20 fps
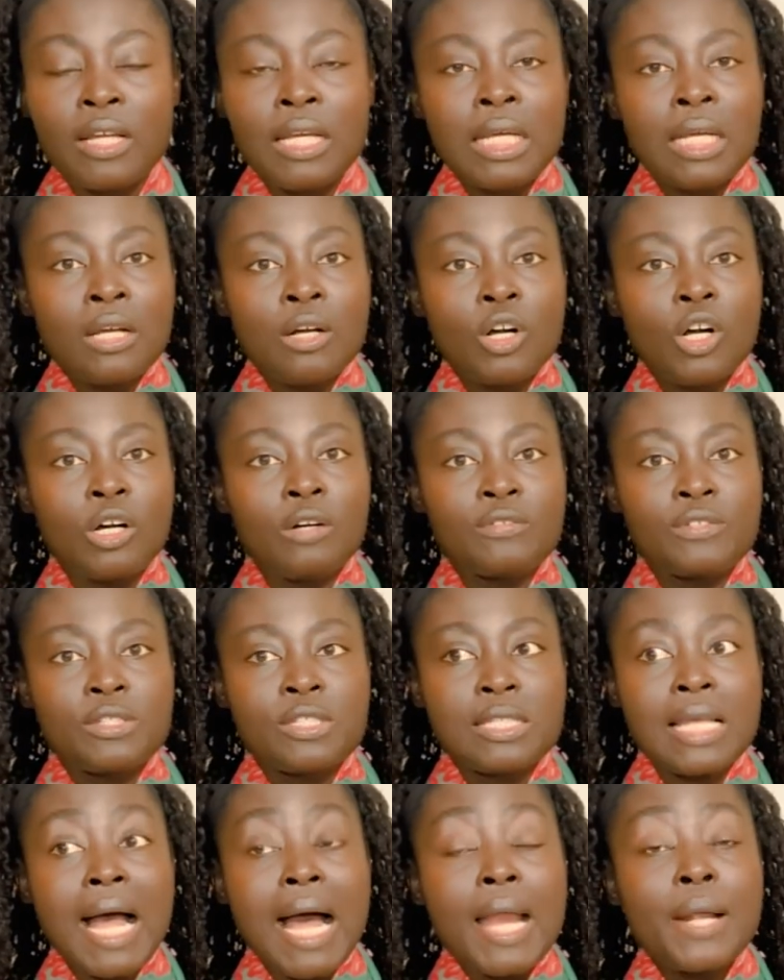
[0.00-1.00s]
of
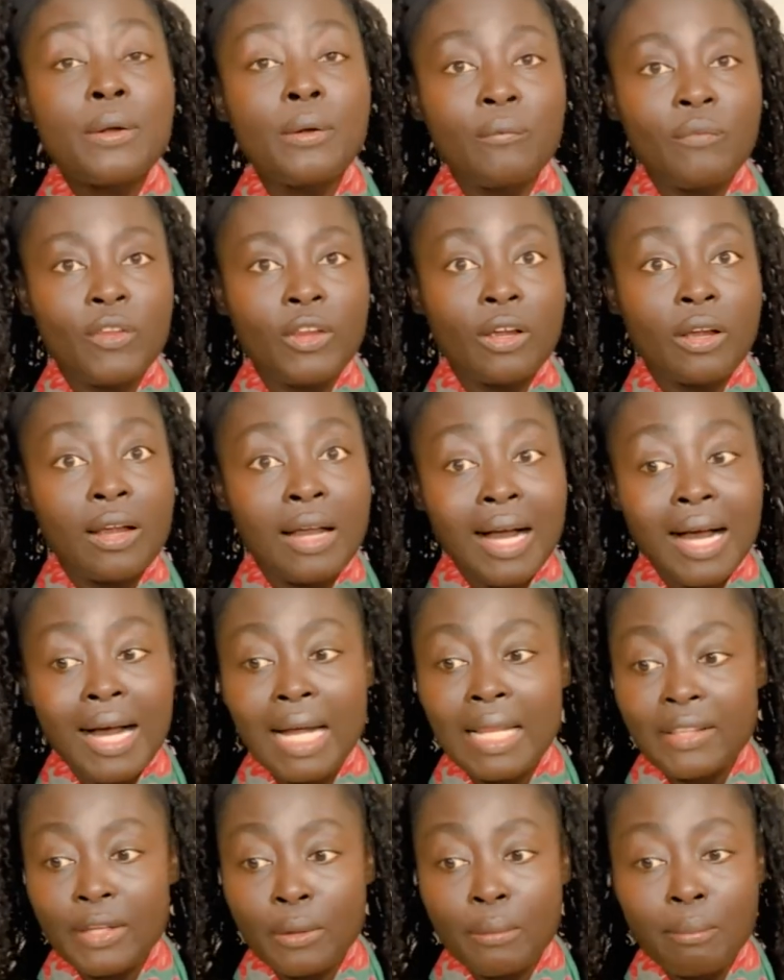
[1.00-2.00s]
Saturn, their god,
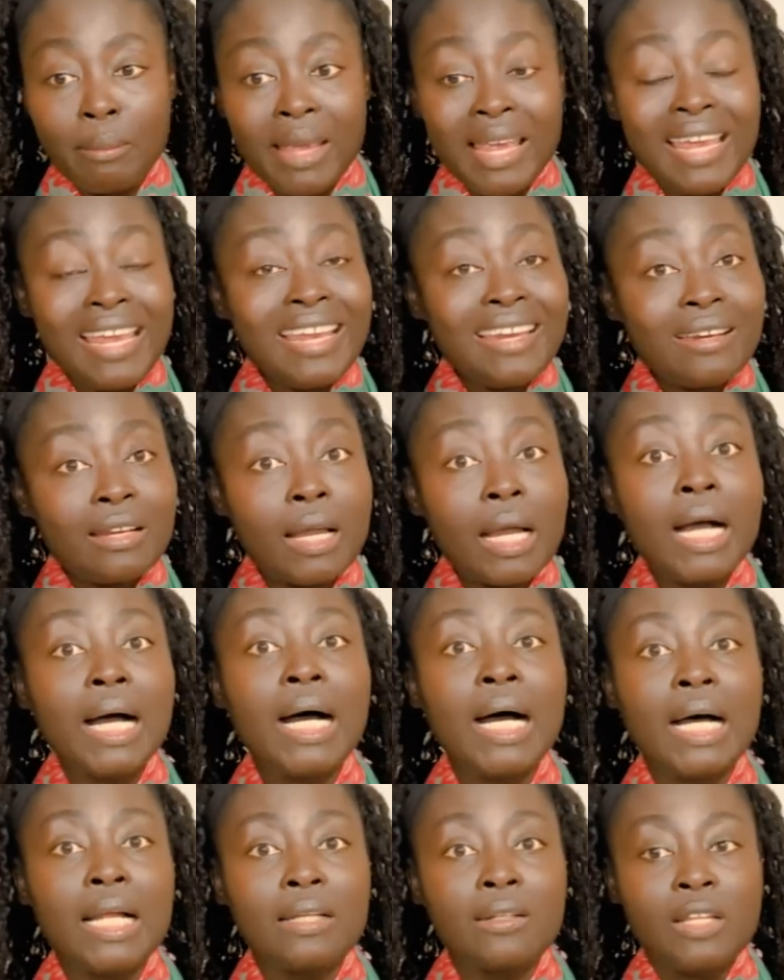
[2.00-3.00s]
their main
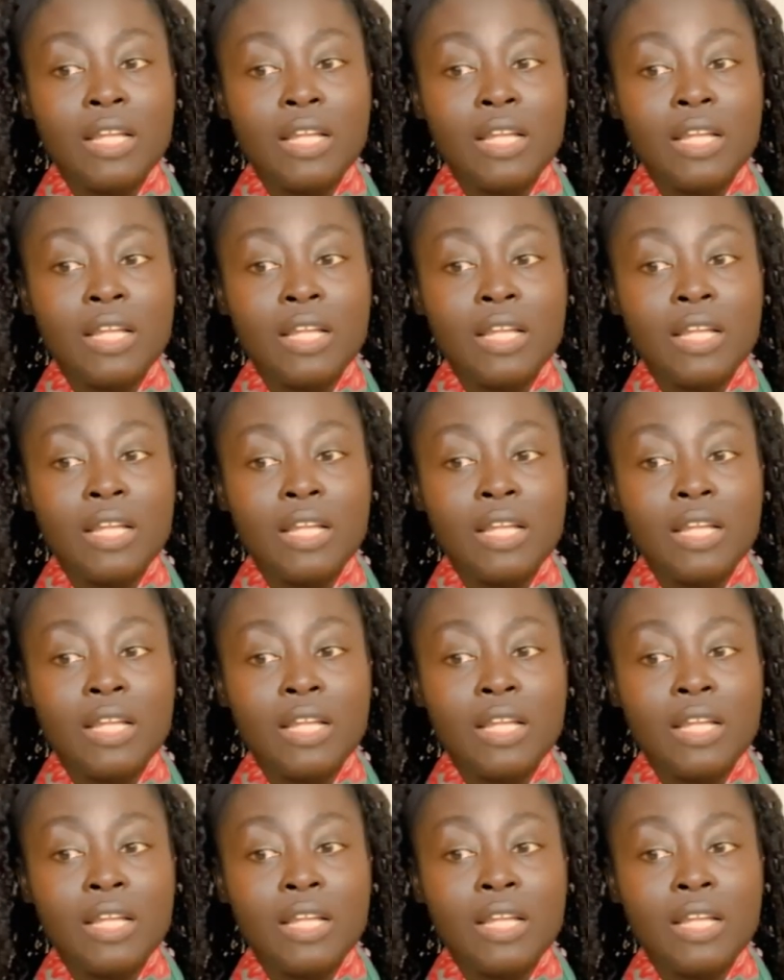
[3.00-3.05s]
god.